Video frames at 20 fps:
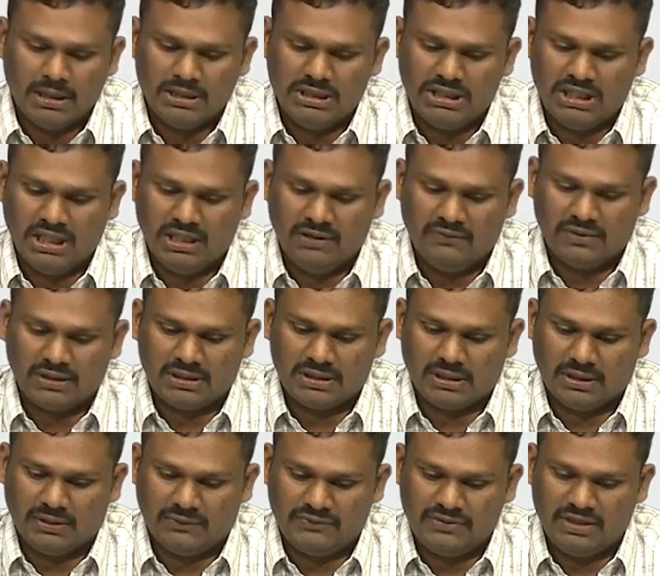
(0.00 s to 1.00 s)
G
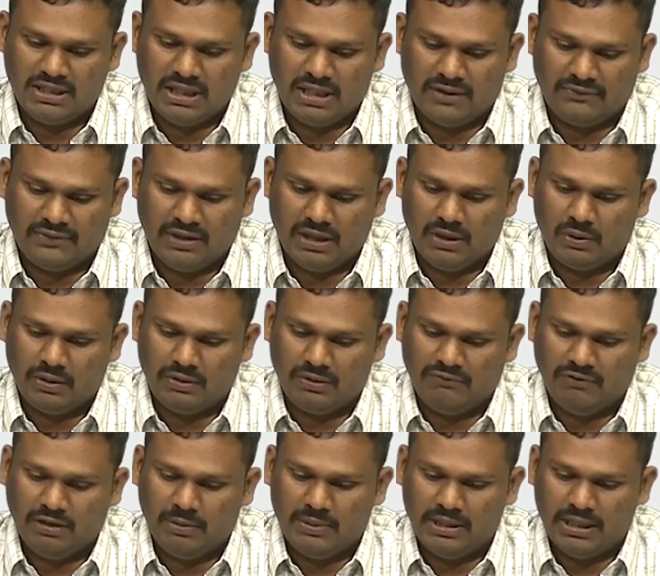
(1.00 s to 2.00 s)
inverse of G of a1
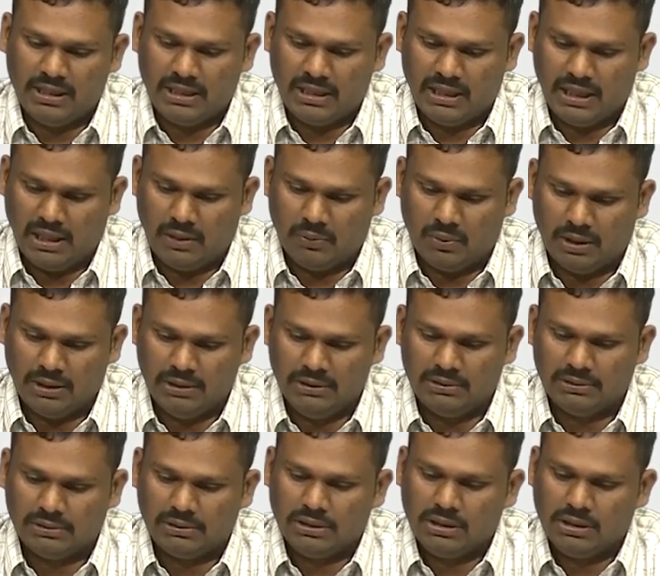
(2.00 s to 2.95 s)
will be a1.